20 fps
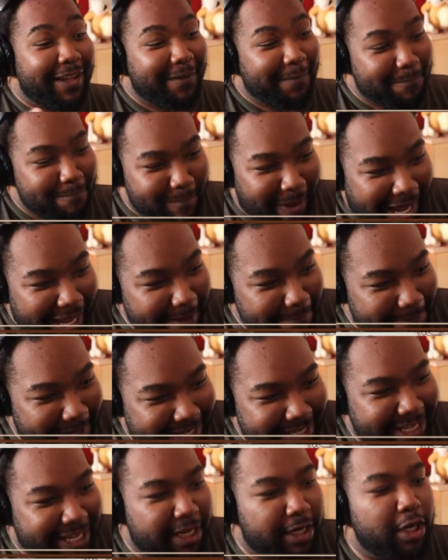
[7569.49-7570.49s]
My
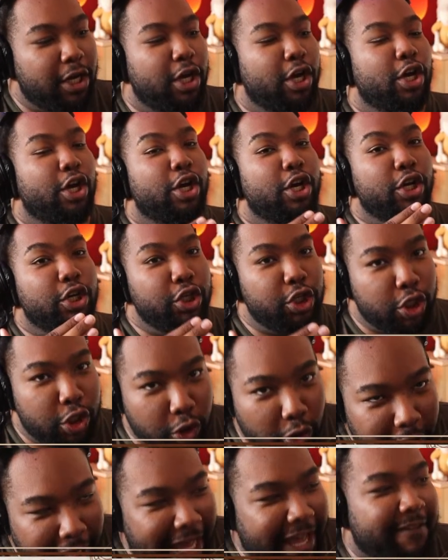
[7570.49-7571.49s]
opinion,
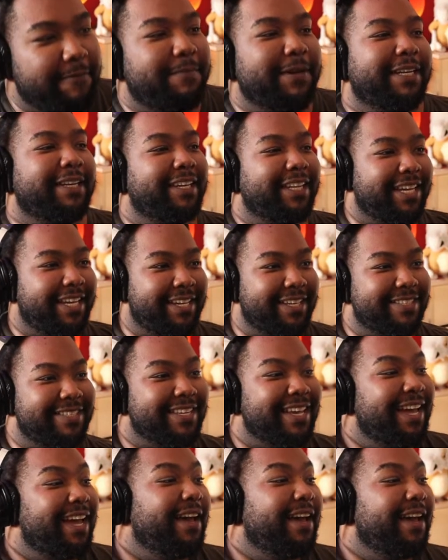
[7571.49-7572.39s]
should have been Lee's,